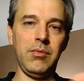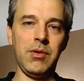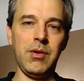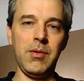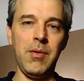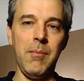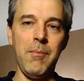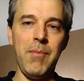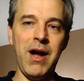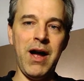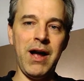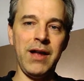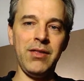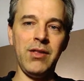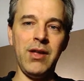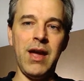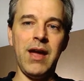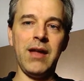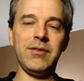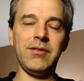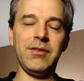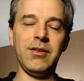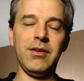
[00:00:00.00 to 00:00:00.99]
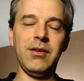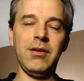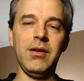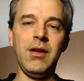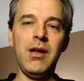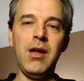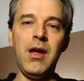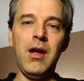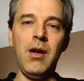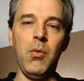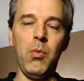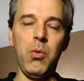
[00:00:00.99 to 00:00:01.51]
combine that
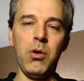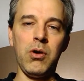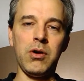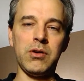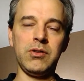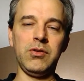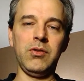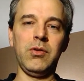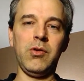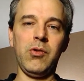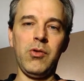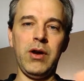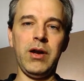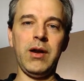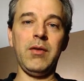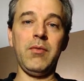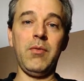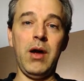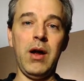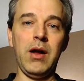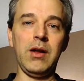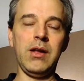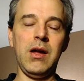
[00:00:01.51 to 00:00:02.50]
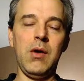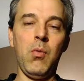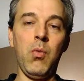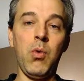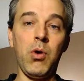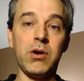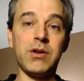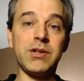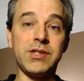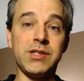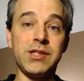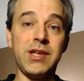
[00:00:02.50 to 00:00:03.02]
work to create a
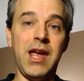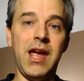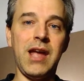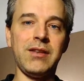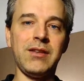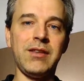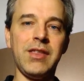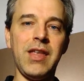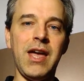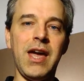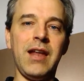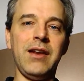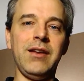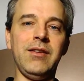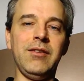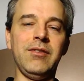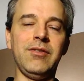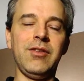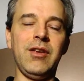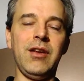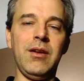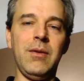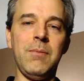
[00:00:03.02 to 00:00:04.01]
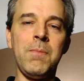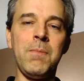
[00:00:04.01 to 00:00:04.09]
work set that is